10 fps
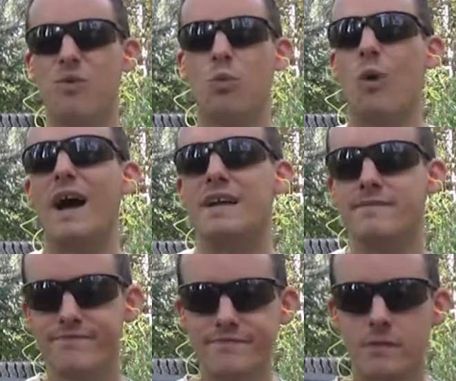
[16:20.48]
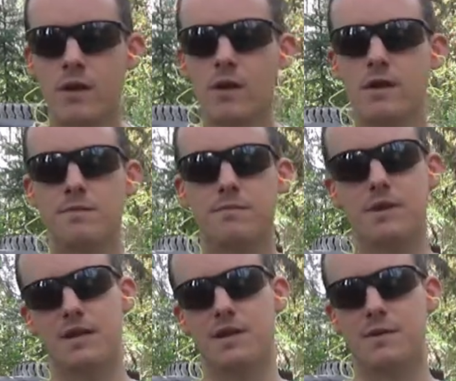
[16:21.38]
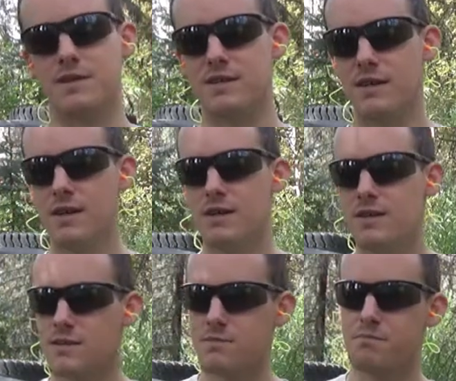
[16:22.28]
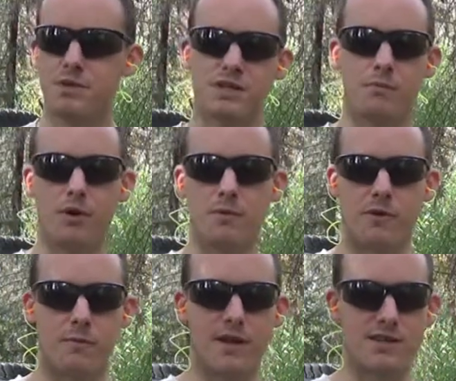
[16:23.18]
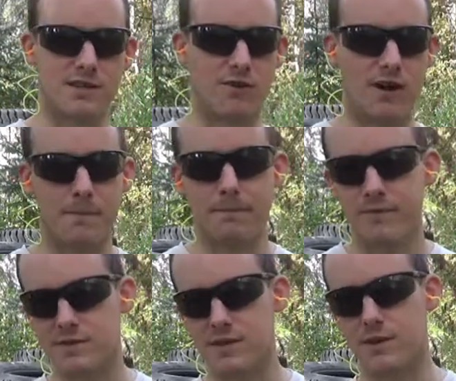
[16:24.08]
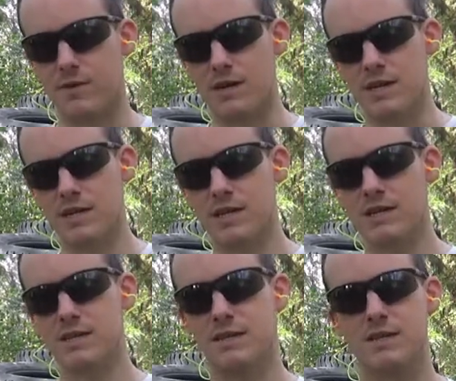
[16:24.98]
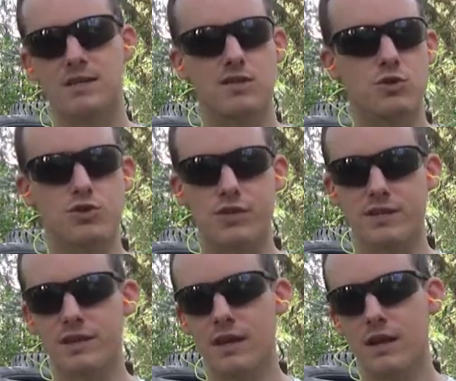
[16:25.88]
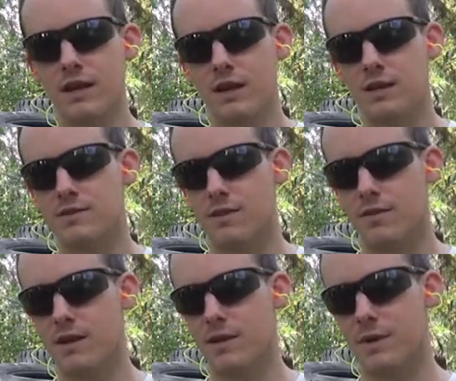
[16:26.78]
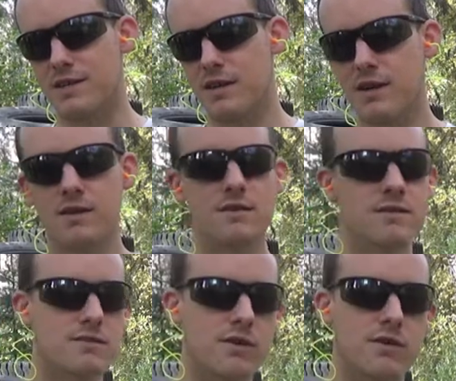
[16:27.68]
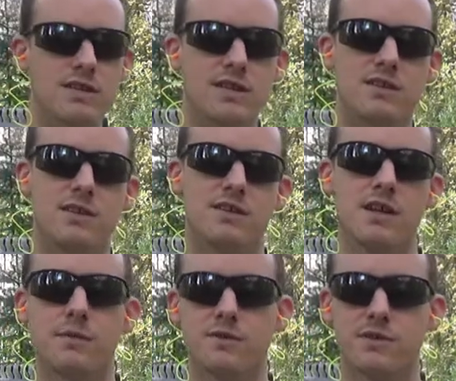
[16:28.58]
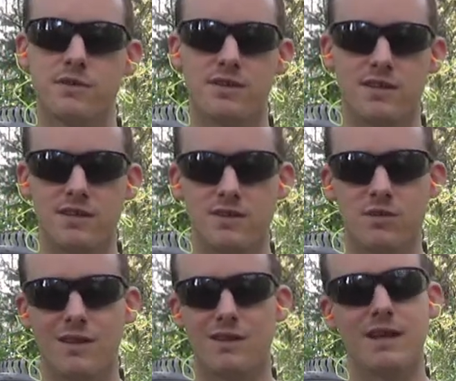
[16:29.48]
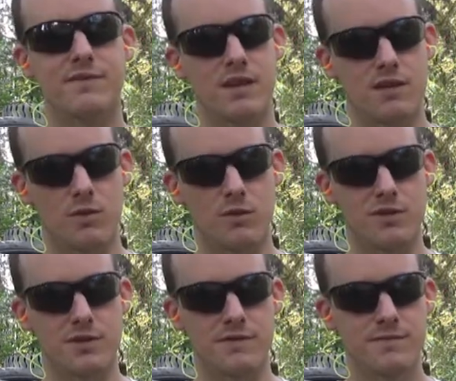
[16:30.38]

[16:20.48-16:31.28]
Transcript: why? But anyways, piece of polymer plastic crap, so uh, it's useless. So anyways, let's go ahead and get to the table and turn this into a left-hand holster.